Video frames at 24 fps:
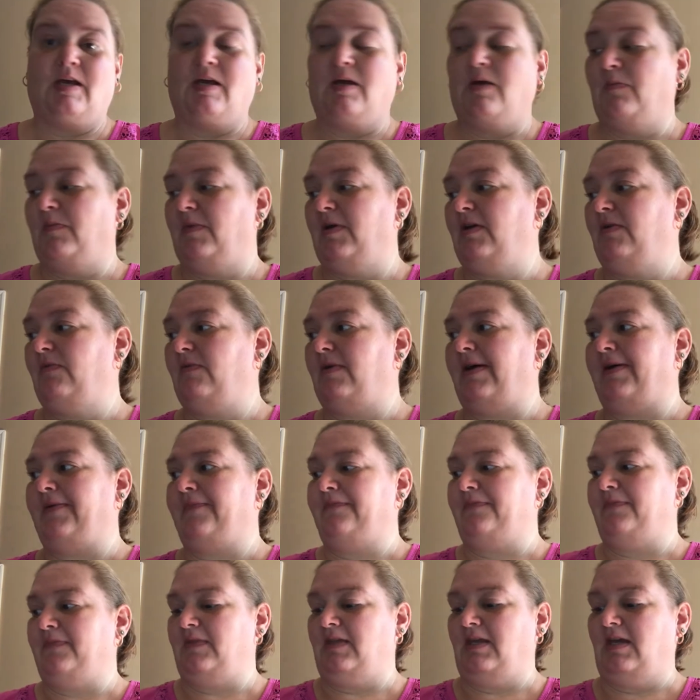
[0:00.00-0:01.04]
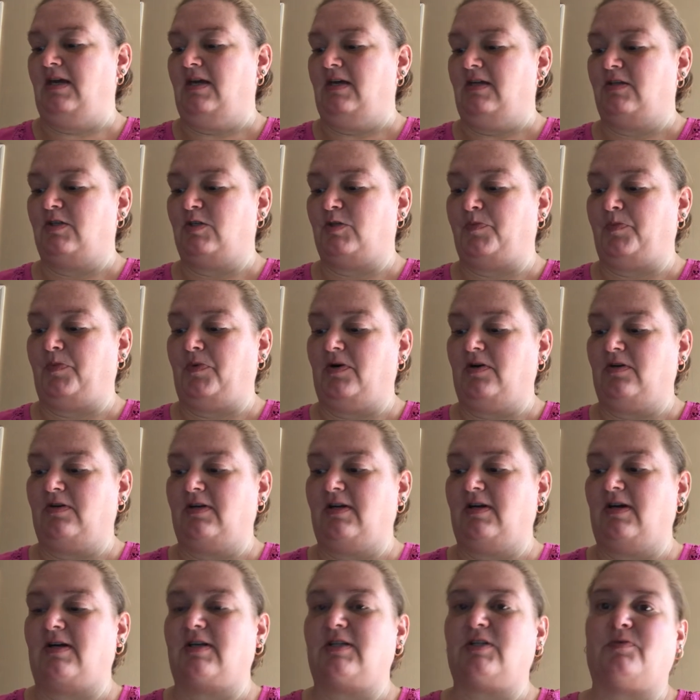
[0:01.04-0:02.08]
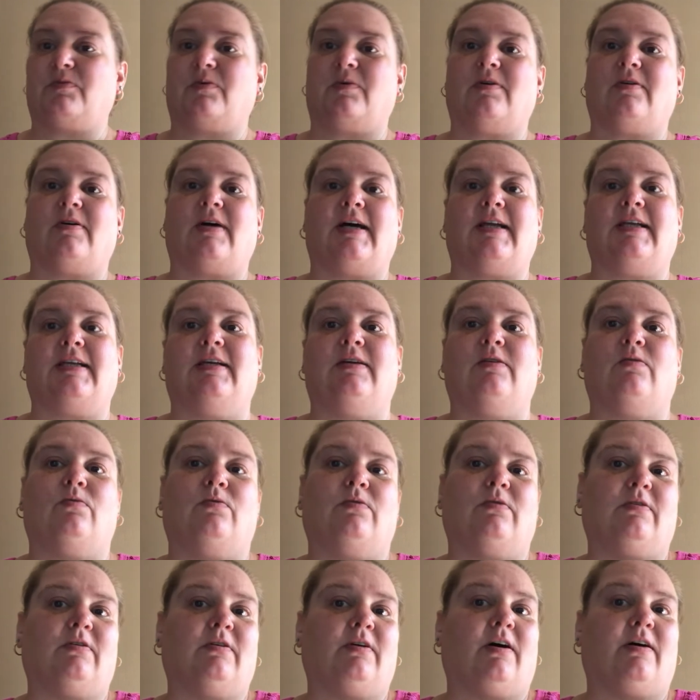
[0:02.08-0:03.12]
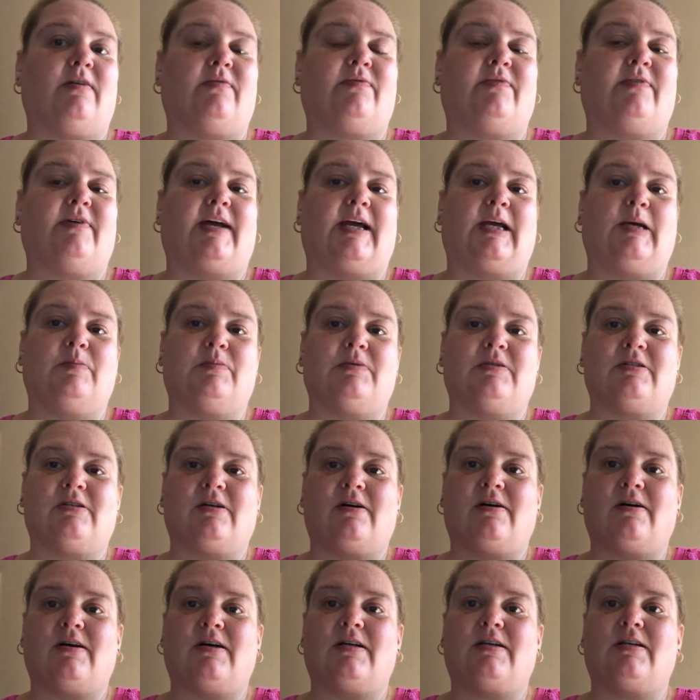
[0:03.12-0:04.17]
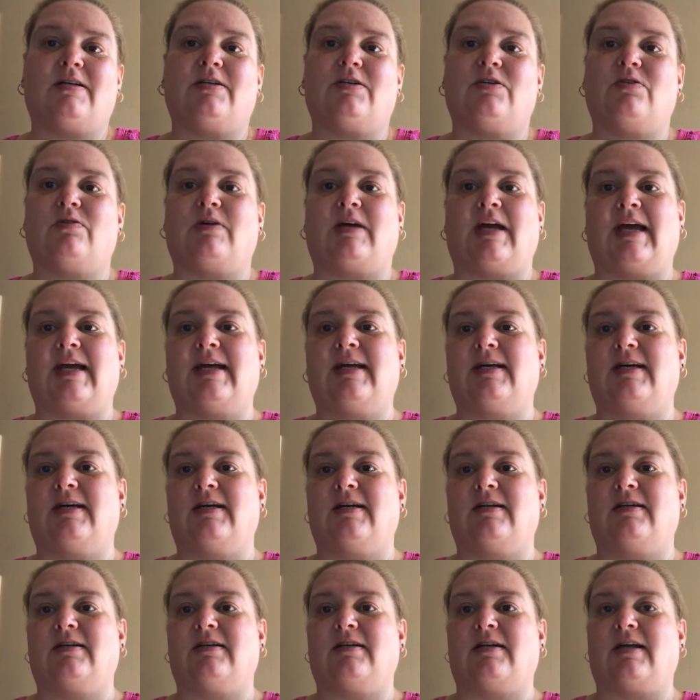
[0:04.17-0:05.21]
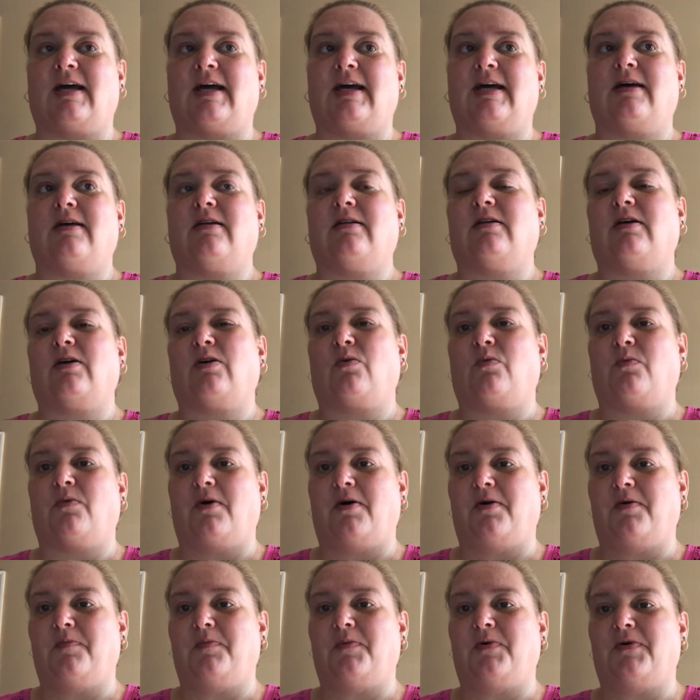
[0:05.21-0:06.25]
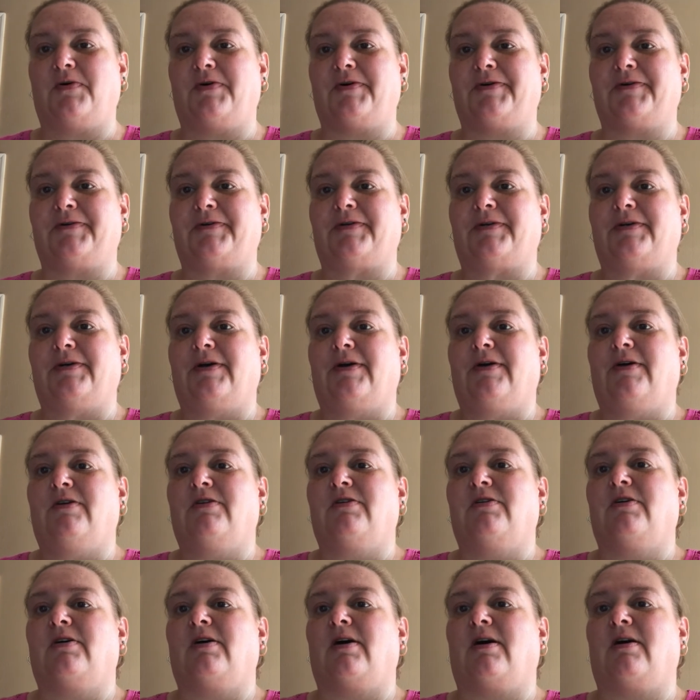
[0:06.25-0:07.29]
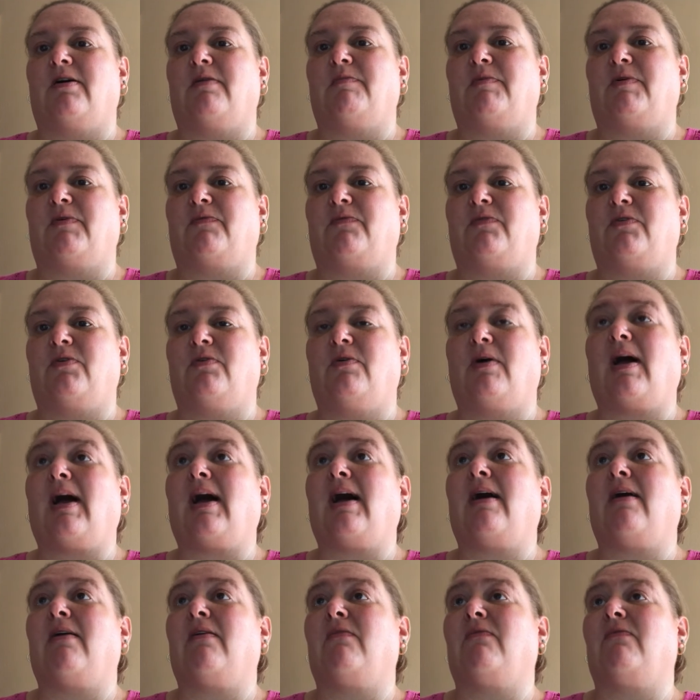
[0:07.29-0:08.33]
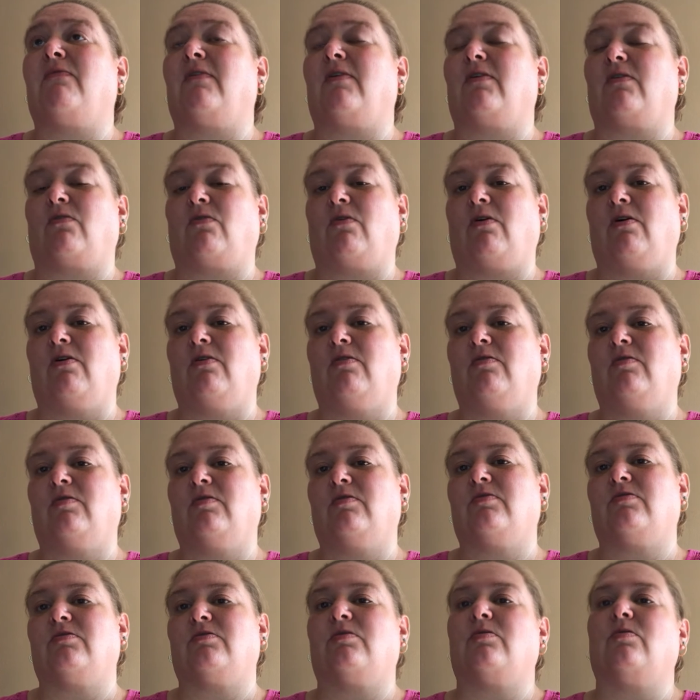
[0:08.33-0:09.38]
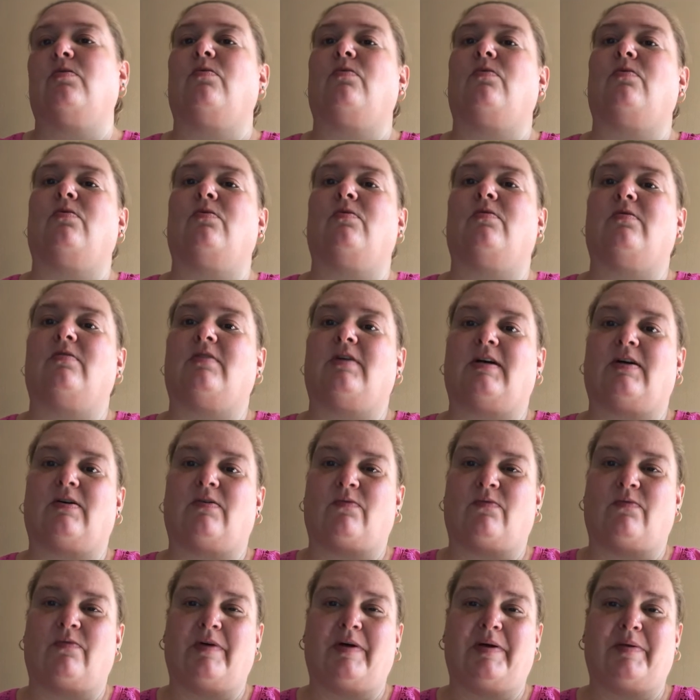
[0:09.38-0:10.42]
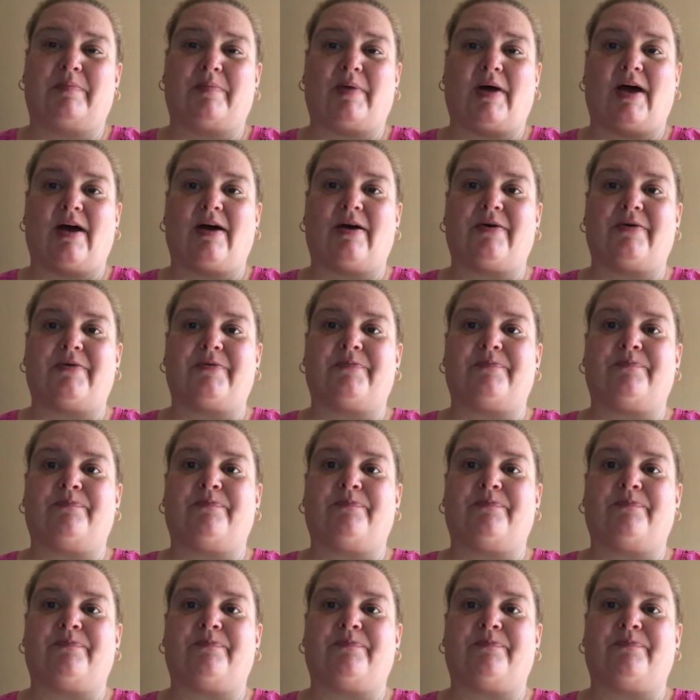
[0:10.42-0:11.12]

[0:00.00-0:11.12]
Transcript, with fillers: but anyway, the sparkling ice water I did order off of Amazon. You can get it at like Walmart. Um, if you have a Kroger's or like a Fred Meyer